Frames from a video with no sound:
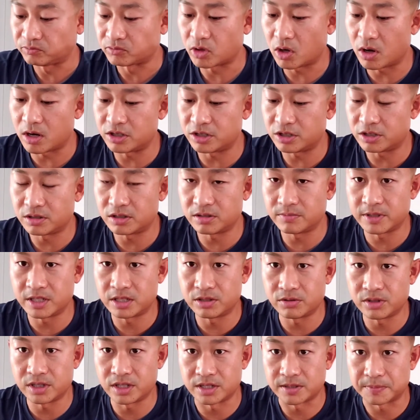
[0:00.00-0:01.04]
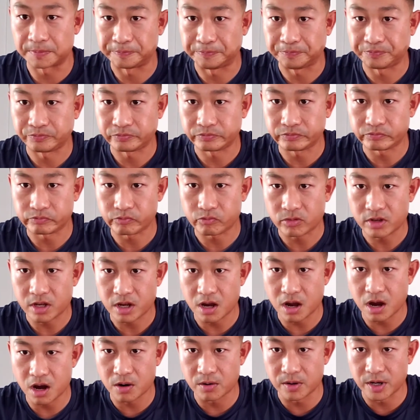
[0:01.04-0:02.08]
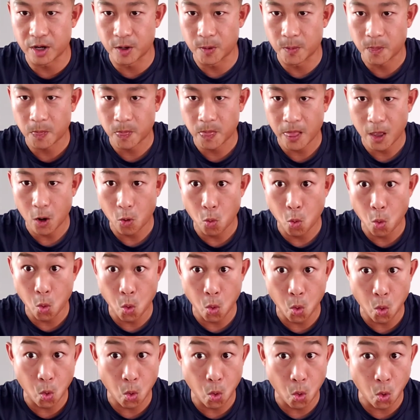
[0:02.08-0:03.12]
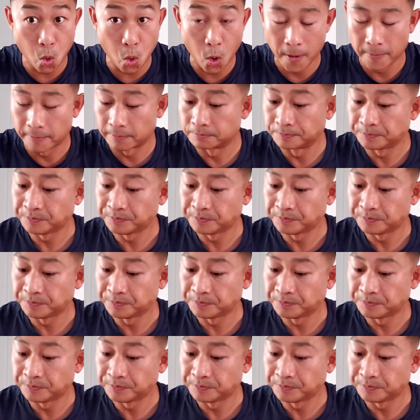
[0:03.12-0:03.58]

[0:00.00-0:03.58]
Oh, I should have been doing this. There we go. Ooh.